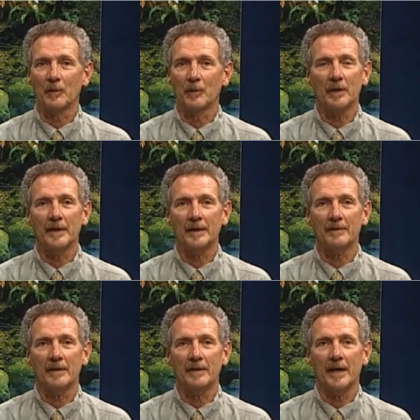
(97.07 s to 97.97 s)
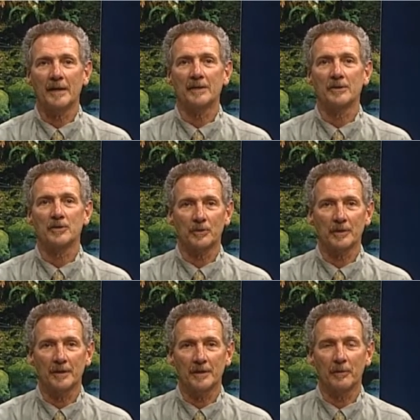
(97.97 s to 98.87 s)
we'll get into that
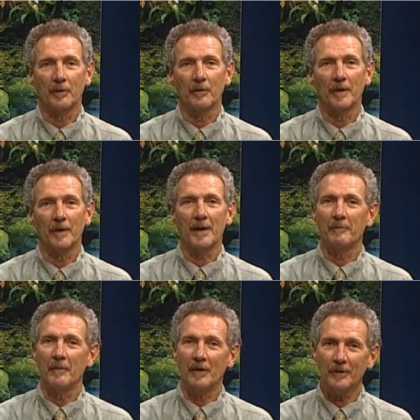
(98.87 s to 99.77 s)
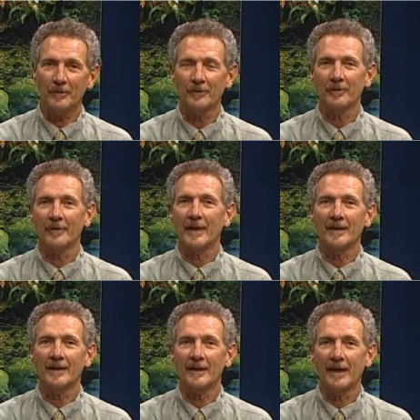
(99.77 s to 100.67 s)
shortly in the program. But I'm also
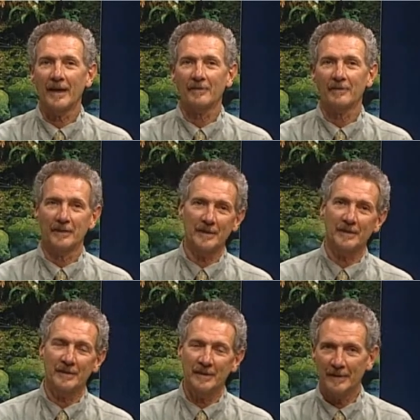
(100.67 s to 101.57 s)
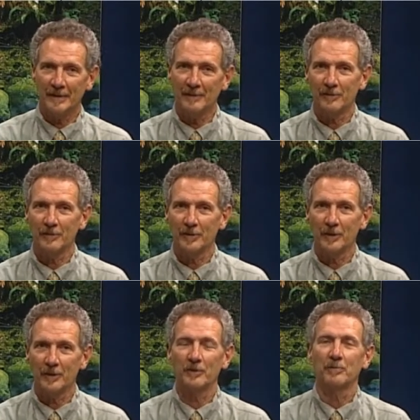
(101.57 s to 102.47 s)
delighted to have in, in the studio
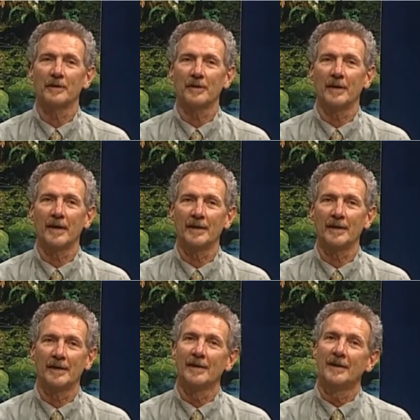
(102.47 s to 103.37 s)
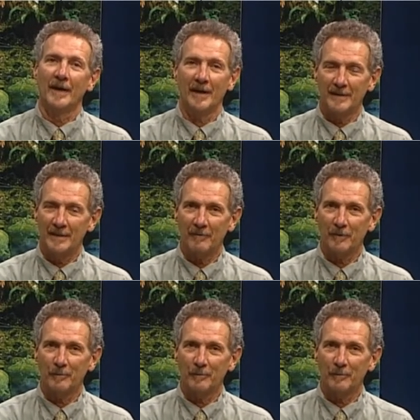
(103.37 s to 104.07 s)
with me tonight uh, David